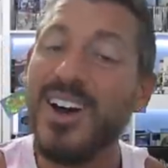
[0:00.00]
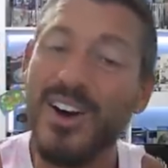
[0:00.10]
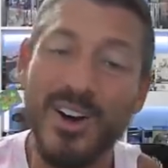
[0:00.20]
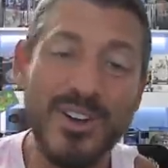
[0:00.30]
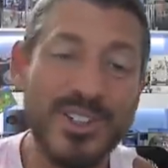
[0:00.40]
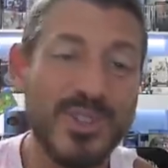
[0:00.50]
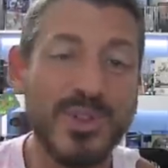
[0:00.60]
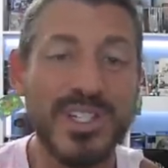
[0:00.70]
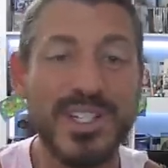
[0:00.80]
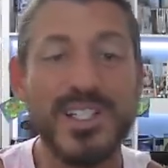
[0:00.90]
all
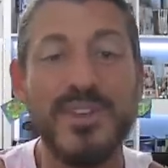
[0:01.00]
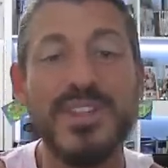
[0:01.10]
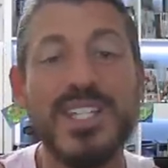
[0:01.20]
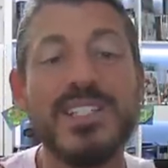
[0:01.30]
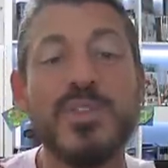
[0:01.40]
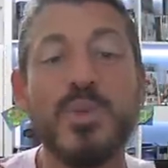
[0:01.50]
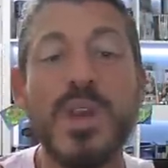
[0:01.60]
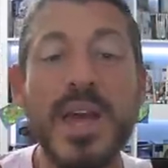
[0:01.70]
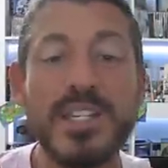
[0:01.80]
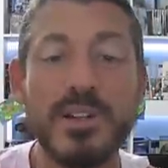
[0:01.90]
sorts of stuff. This is a
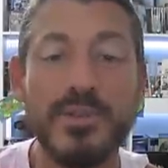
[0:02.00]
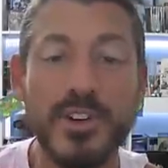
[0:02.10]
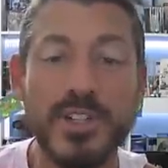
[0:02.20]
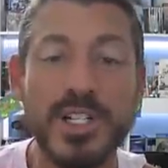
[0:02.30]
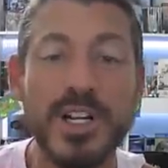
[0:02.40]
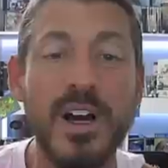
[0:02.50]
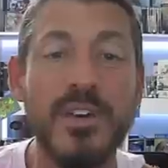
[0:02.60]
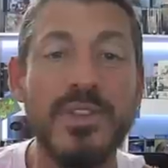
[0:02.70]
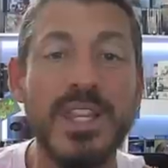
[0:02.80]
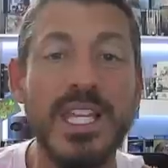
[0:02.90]
remastered version
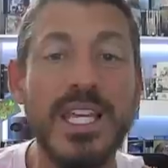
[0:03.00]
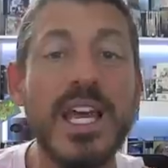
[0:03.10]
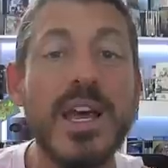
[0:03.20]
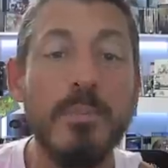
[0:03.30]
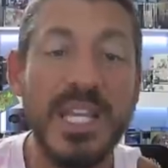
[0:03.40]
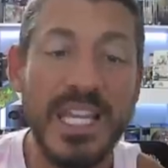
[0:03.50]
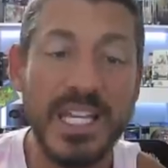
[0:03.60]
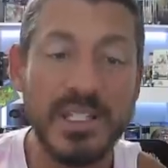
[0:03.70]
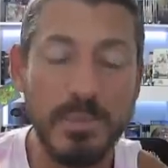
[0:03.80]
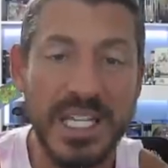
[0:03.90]
of the
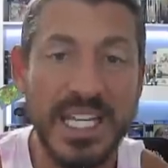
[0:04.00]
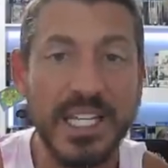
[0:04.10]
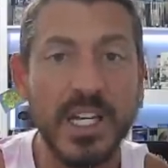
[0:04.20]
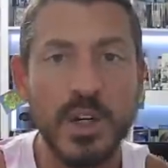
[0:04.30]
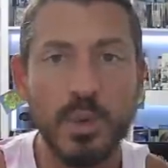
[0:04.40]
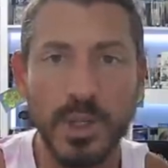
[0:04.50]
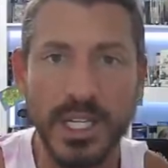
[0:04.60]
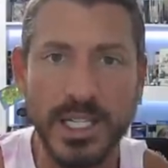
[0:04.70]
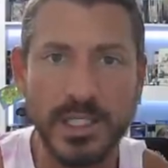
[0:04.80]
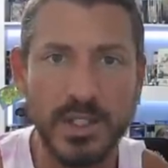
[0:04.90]
PSP
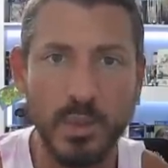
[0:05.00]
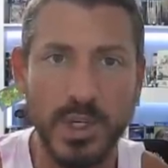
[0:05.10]
release,